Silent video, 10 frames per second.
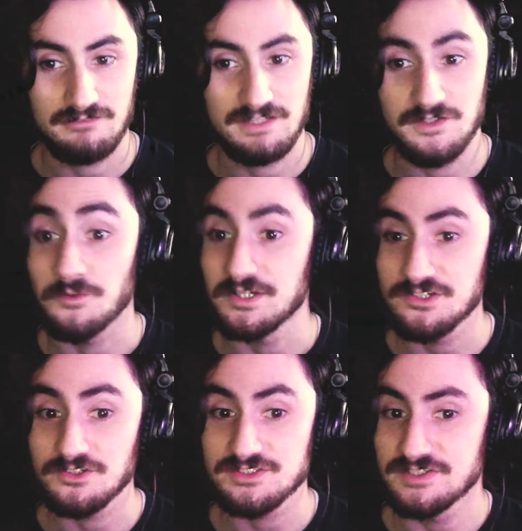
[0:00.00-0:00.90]
In the
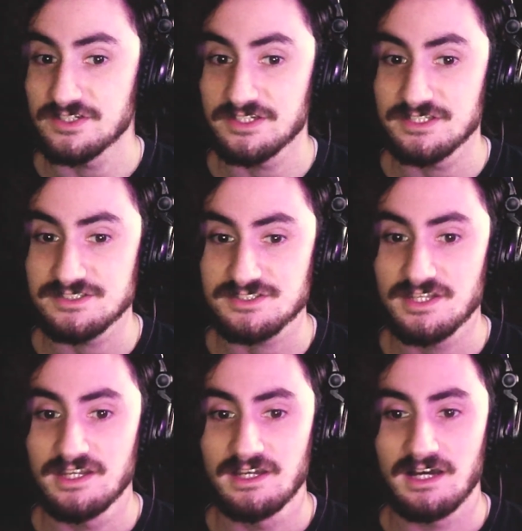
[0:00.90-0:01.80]
original series,
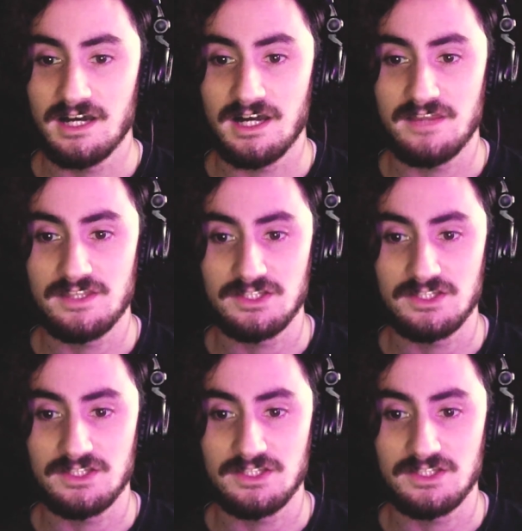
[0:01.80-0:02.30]
the